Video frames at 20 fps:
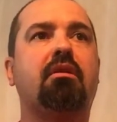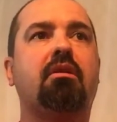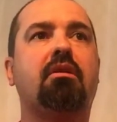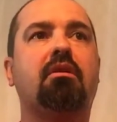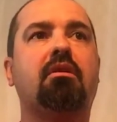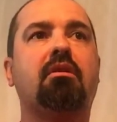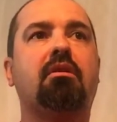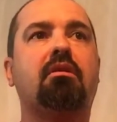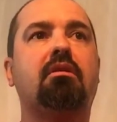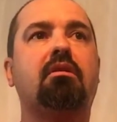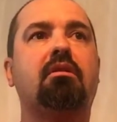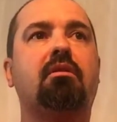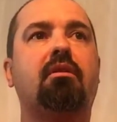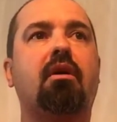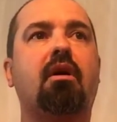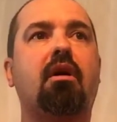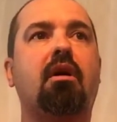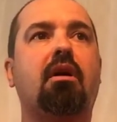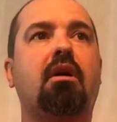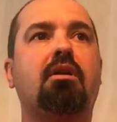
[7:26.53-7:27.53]
lager,
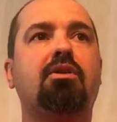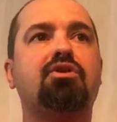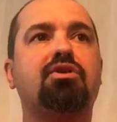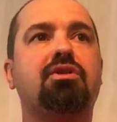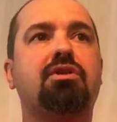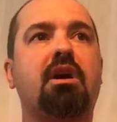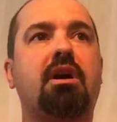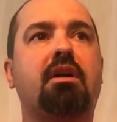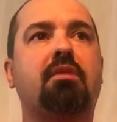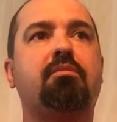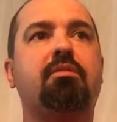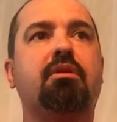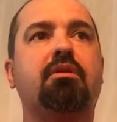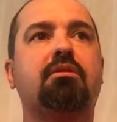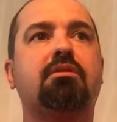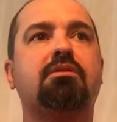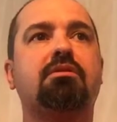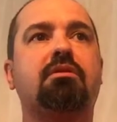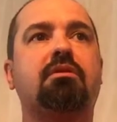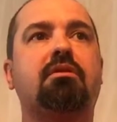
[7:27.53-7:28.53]
Czech
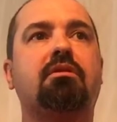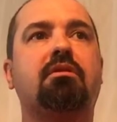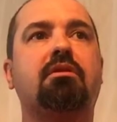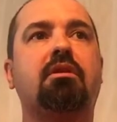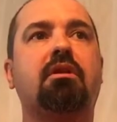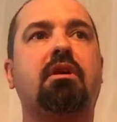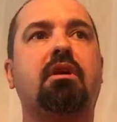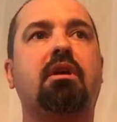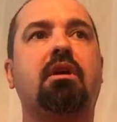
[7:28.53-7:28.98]
Pilsner,